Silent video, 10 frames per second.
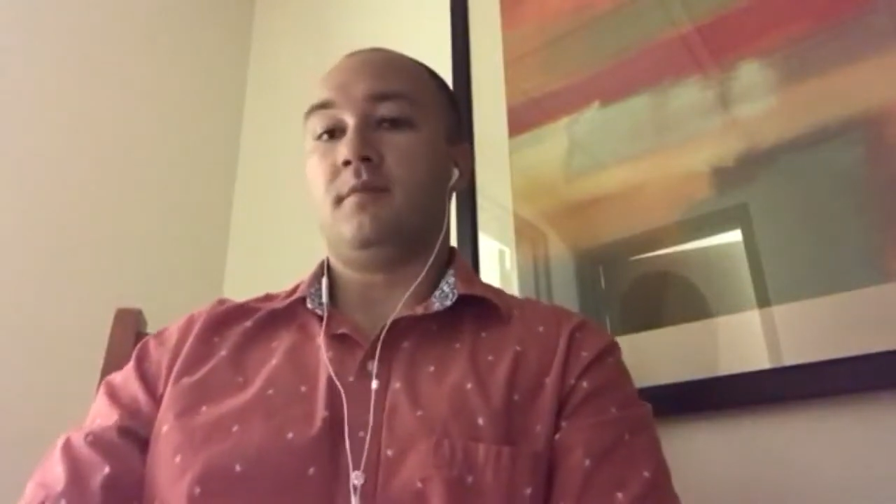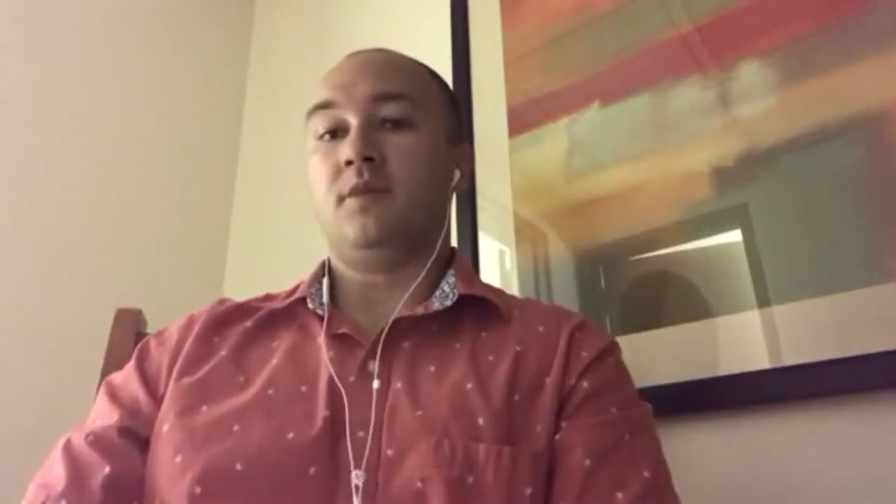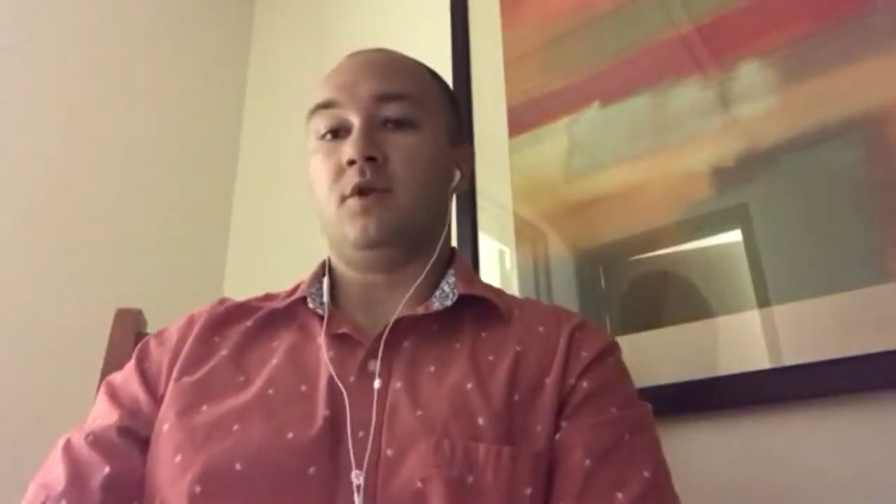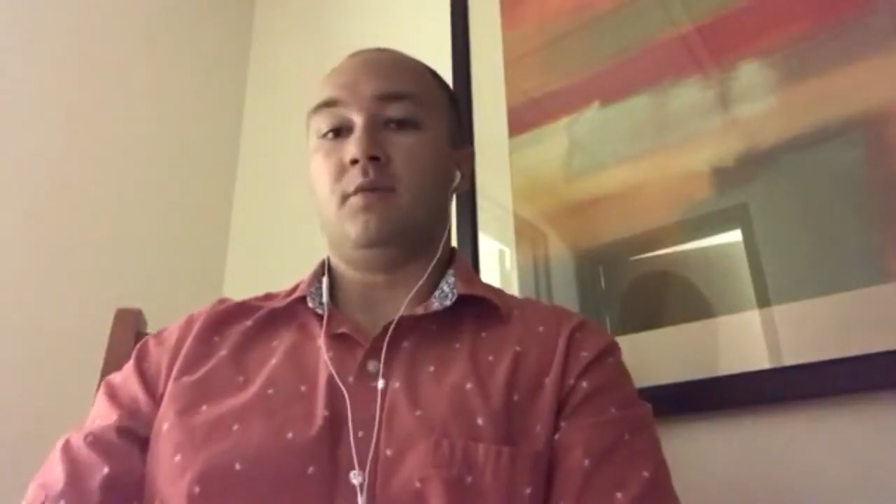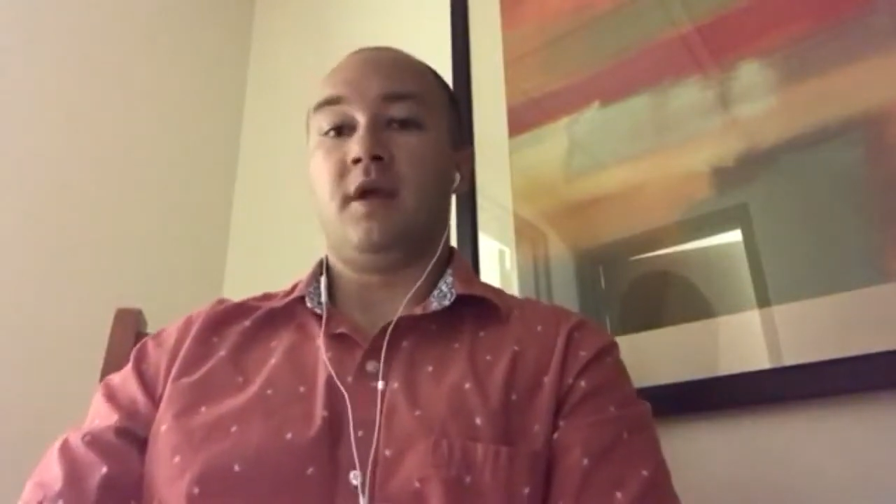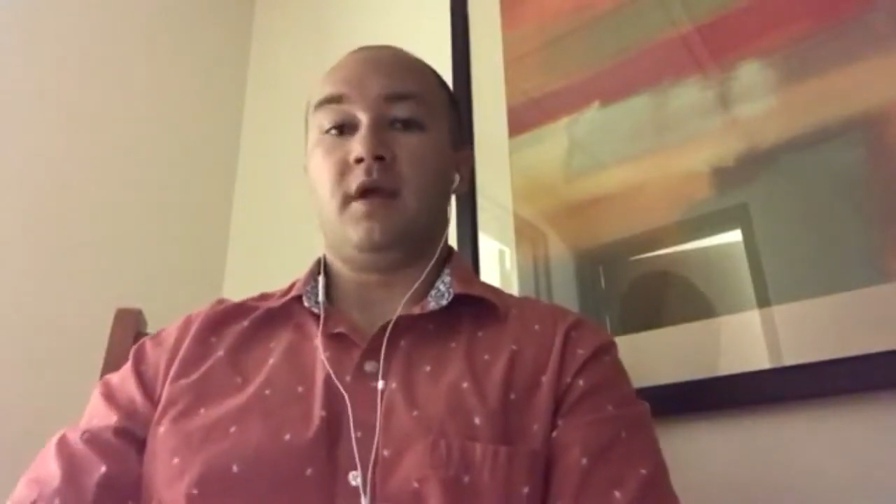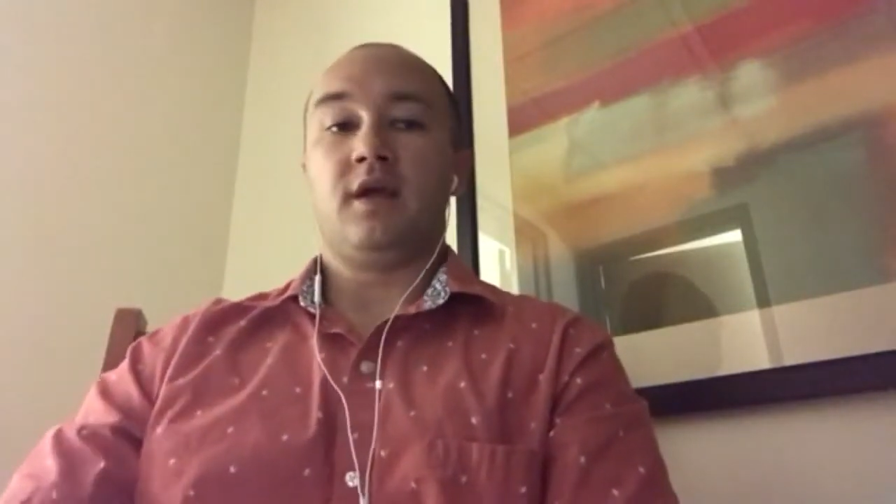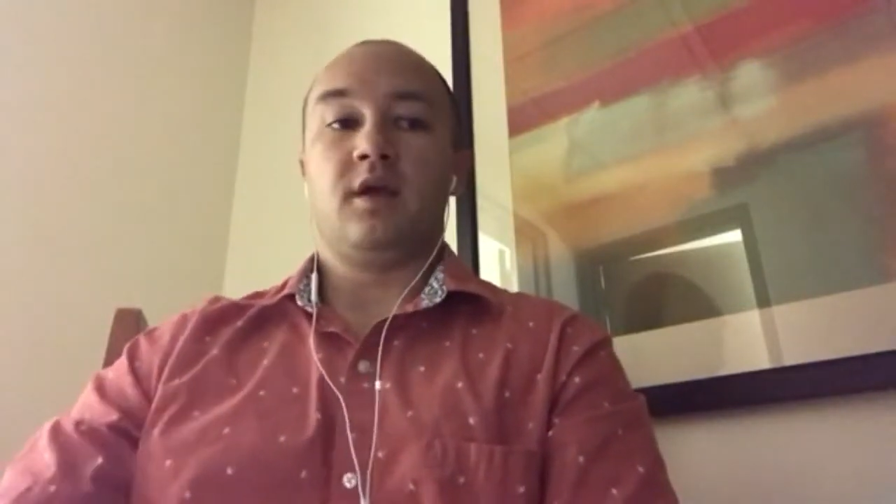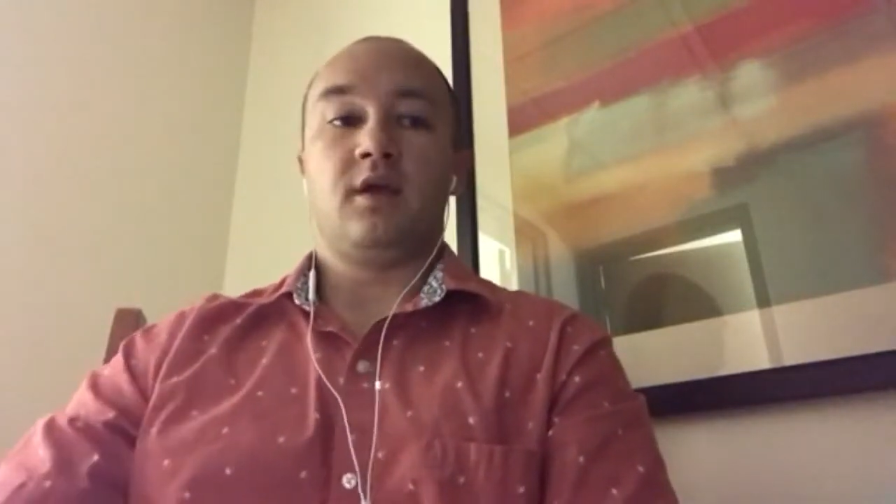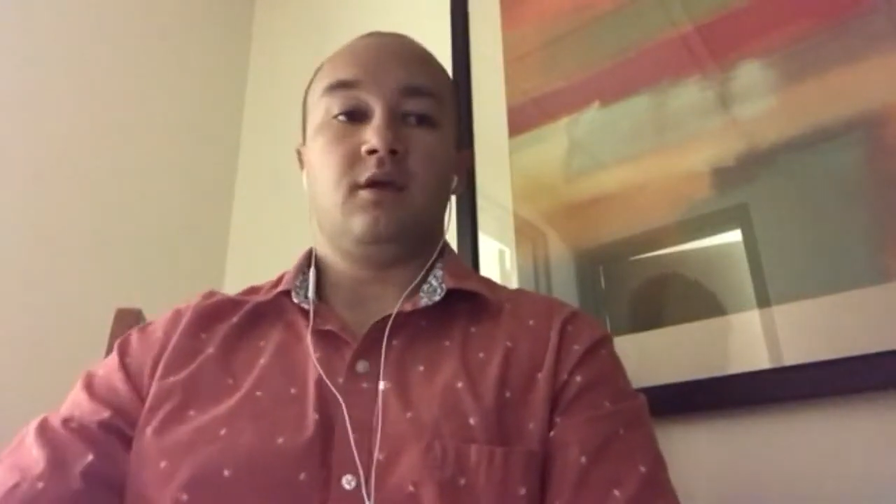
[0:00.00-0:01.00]
You're
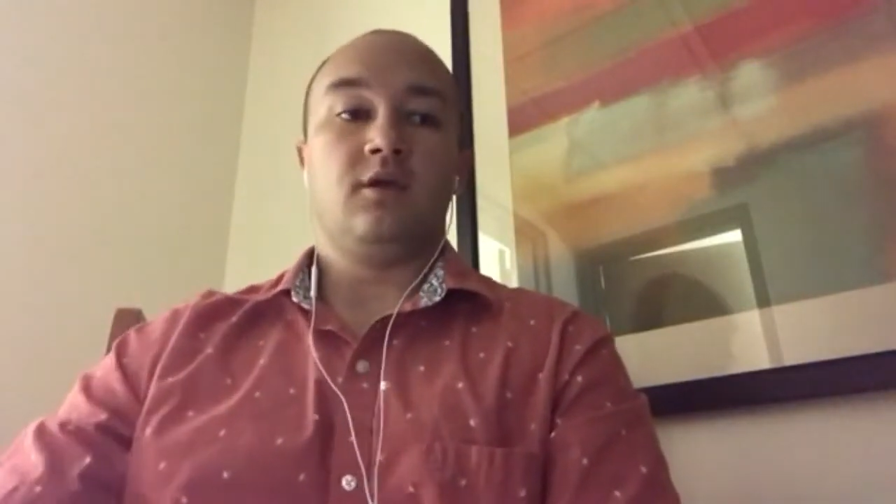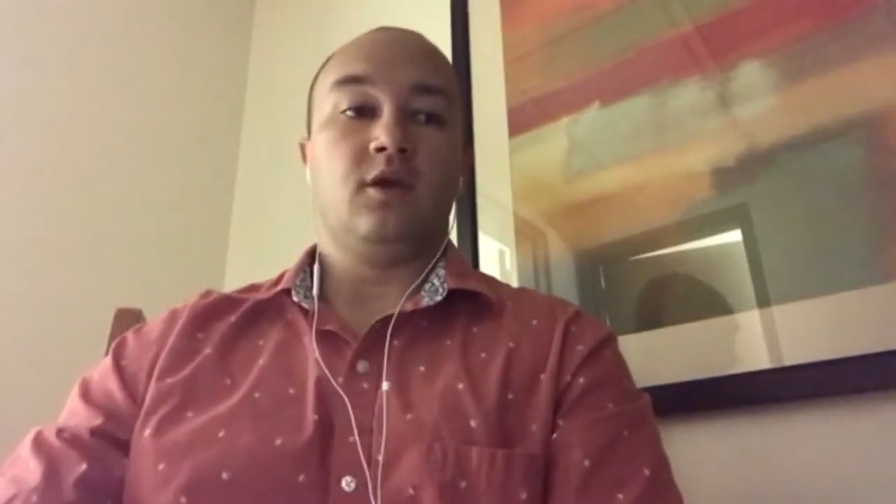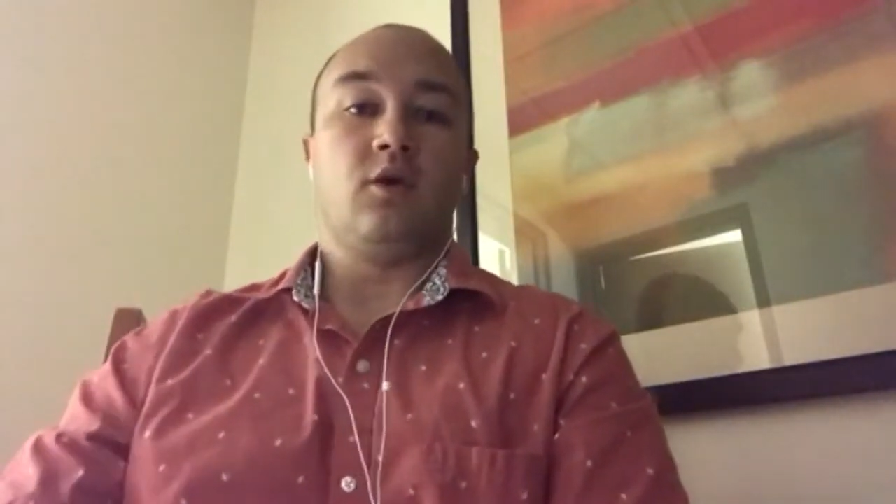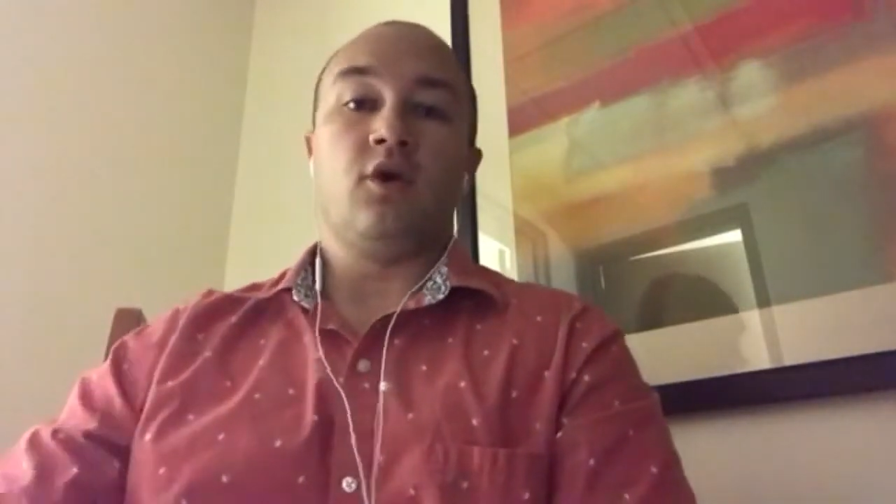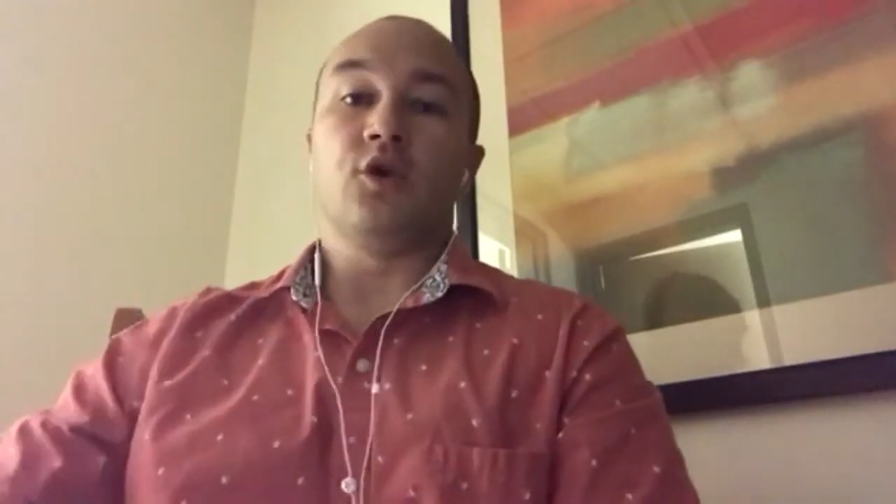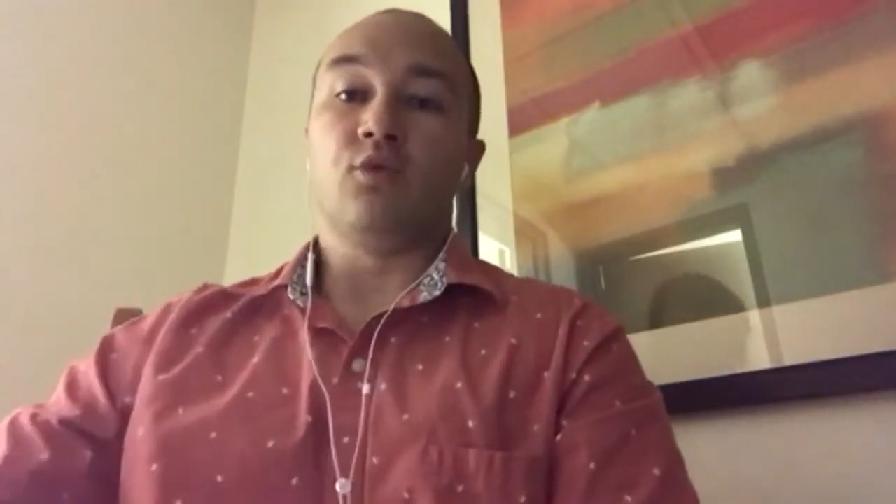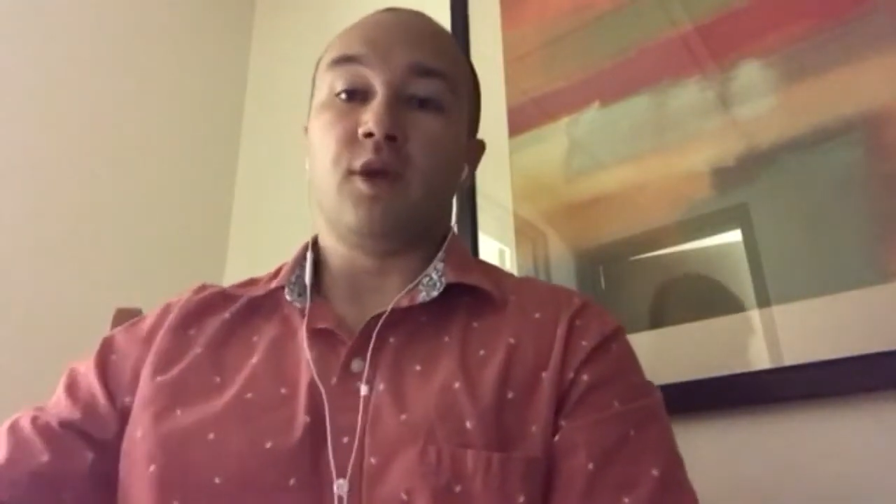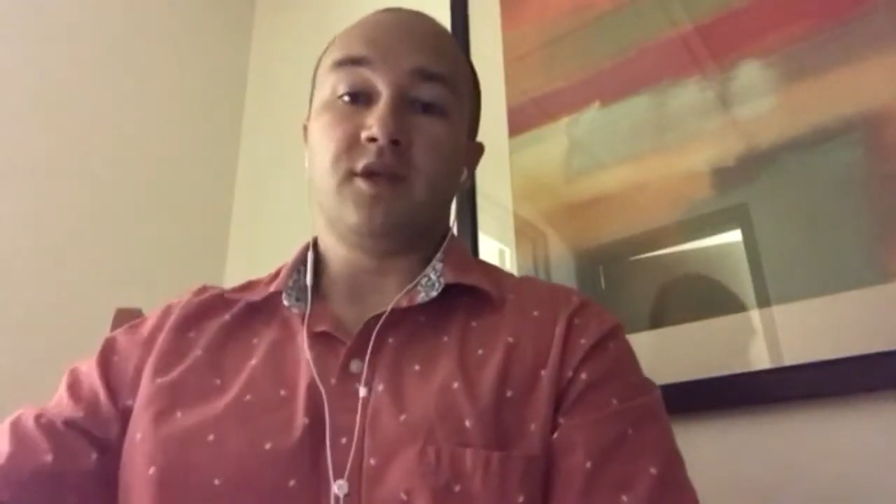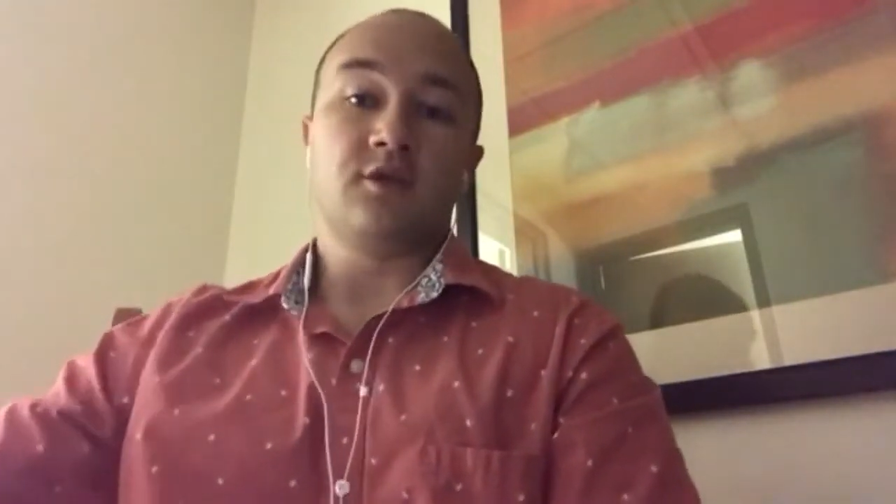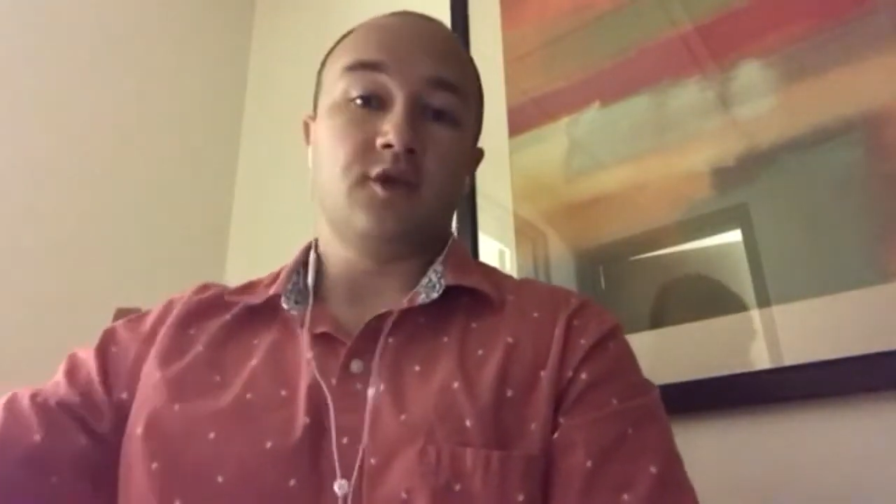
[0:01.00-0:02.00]
making, your
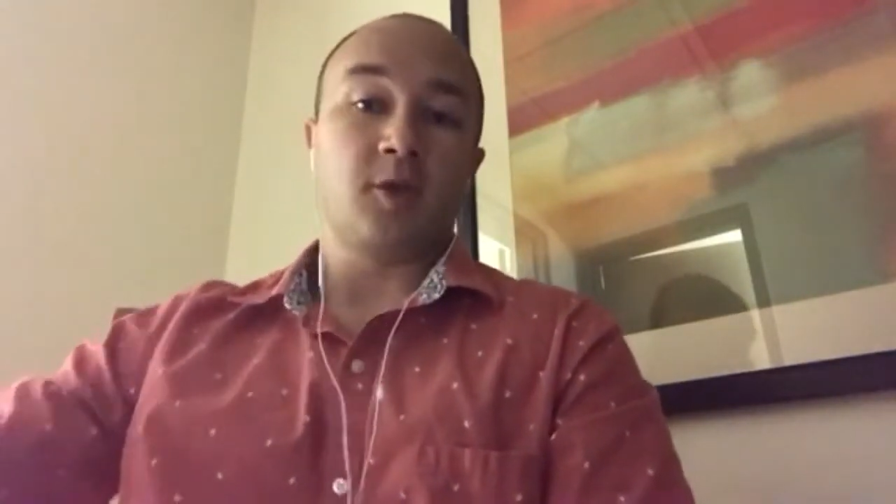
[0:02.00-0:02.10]
renters